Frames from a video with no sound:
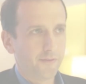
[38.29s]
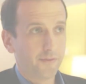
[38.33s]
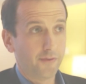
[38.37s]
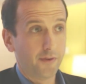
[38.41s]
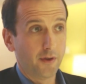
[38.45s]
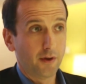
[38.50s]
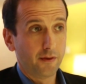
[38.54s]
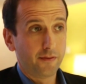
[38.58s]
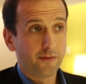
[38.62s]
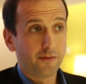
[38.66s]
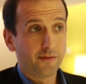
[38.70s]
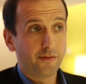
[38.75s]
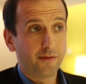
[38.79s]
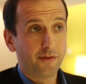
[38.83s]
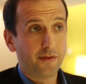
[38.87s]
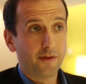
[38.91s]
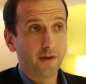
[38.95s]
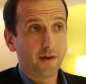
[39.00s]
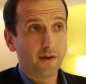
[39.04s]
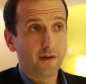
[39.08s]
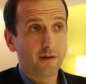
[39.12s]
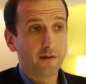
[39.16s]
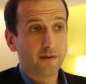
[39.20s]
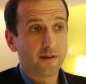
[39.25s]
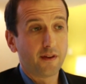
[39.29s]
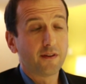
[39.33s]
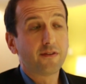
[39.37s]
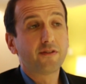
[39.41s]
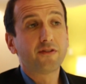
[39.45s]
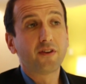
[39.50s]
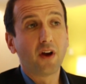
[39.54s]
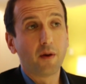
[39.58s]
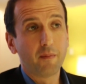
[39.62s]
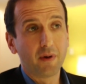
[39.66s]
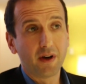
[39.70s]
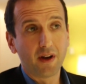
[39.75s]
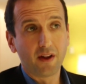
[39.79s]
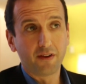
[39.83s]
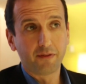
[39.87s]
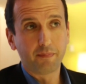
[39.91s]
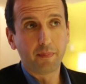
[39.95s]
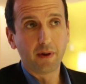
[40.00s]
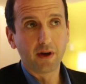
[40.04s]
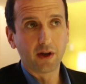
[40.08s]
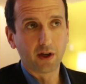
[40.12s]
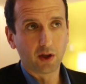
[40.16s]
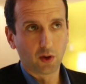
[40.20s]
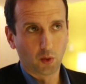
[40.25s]
This summit has
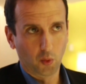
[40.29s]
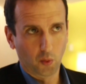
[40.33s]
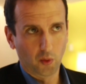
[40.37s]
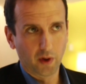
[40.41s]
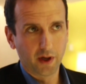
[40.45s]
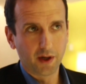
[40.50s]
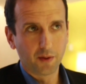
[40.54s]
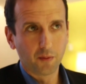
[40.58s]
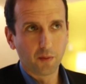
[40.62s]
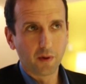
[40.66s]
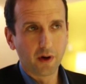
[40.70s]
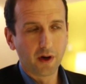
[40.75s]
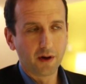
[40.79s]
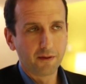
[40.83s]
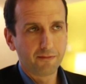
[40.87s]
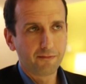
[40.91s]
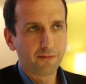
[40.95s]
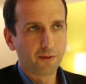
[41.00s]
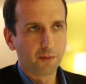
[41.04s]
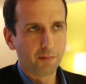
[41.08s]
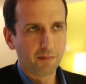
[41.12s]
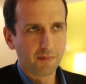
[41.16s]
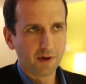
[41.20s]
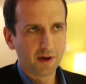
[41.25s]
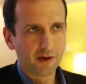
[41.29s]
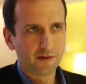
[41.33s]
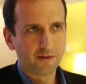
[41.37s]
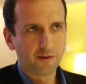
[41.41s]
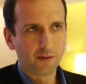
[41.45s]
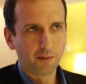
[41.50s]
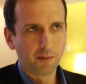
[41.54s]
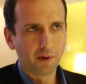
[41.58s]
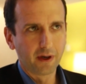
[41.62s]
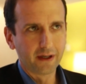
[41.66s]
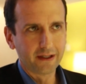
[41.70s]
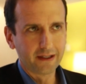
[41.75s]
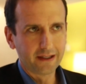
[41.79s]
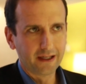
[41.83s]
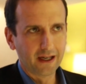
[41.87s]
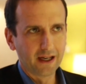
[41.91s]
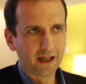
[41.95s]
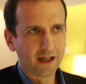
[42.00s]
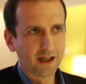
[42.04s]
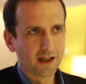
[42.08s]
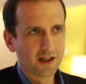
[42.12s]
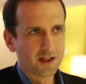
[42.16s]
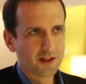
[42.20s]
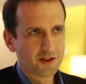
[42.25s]
been a great way for me to
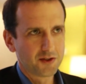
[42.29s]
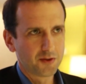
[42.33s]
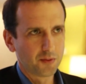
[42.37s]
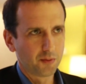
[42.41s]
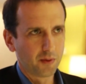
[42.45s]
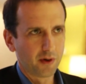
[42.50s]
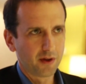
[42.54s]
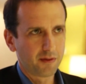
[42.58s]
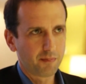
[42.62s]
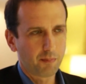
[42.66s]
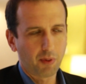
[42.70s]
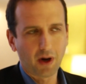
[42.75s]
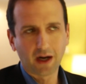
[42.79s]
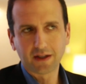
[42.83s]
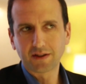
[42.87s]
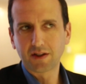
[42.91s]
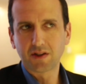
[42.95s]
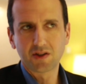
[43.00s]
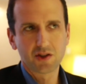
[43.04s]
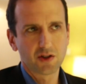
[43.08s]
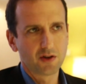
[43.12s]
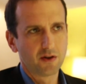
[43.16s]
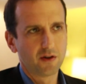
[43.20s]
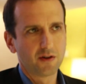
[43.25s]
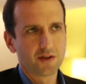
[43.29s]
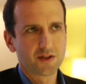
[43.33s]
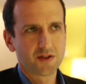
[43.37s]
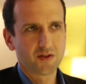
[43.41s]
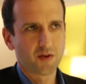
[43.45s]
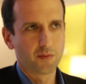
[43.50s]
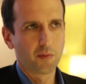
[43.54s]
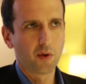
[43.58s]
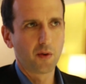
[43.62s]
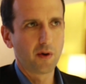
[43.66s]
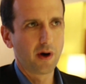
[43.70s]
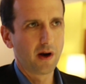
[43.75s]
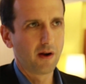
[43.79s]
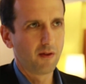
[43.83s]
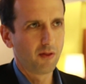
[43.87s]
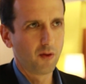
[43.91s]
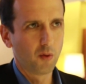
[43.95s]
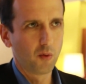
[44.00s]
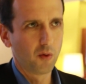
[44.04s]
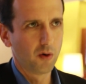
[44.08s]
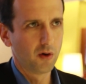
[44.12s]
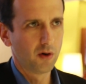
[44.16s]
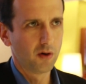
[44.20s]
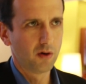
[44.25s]
engage with practitioners from around the
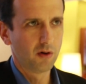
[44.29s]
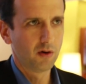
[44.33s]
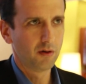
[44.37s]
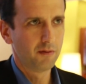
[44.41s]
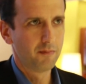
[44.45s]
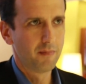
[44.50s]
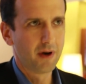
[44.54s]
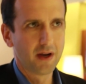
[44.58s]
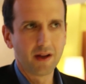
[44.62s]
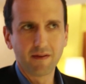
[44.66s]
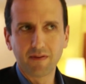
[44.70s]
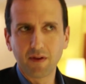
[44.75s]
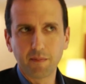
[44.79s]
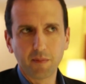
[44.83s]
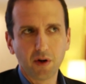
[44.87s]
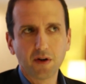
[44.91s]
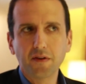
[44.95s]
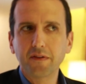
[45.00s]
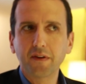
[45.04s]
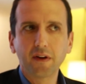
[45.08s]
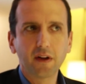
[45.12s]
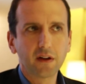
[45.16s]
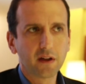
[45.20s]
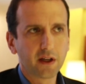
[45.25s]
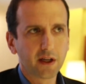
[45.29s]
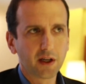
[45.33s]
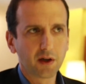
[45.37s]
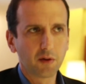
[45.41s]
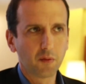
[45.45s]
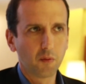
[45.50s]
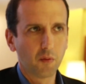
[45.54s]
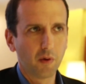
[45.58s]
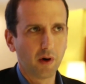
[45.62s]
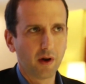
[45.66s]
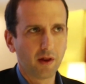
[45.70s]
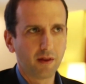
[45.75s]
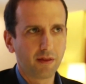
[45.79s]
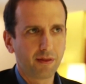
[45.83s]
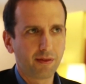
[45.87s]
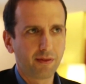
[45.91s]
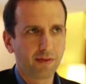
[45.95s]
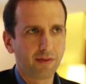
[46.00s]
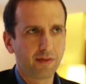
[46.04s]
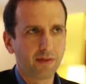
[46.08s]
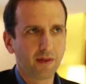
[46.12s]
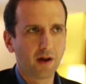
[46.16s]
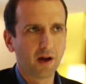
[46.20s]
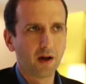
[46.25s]
world. Many of them are dealing with
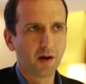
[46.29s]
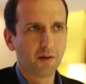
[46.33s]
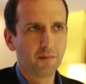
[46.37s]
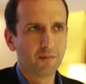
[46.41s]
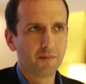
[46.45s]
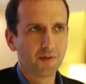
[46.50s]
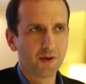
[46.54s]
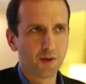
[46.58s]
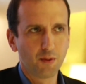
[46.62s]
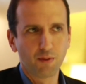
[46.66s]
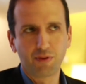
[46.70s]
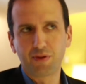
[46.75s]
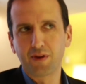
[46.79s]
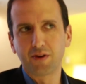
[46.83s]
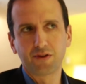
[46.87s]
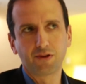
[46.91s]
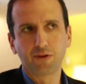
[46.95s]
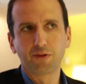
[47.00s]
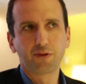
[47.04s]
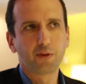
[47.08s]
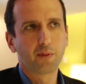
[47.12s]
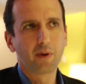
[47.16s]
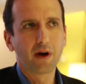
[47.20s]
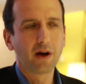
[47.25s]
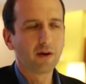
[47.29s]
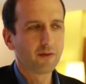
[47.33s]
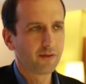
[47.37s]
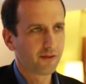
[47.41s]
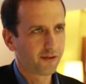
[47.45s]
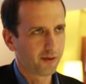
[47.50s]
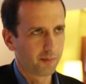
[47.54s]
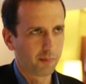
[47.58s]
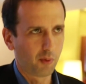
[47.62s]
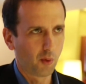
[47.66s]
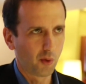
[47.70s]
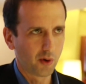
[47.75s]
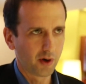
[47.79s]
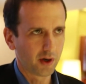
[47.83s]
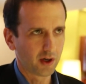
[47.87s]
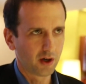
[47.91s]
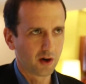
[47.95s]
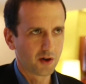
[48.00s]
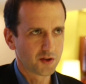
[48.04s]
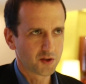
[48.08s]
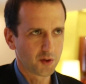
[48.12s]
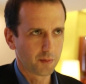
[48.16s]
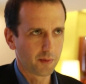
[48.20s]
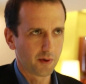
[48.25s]
youth issues around supporting
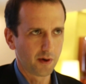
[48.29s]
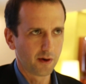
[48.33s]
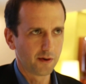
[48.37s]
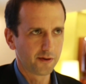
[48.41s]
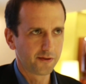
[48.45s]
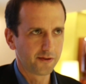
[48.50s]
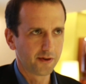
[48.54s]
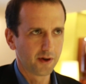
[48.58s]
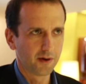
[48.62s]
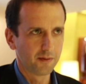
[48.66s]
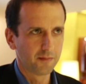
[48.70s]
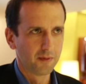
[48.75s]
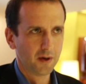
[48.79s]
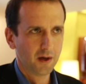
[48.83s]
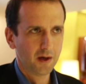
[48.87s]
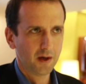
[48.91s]
entrepreneurship.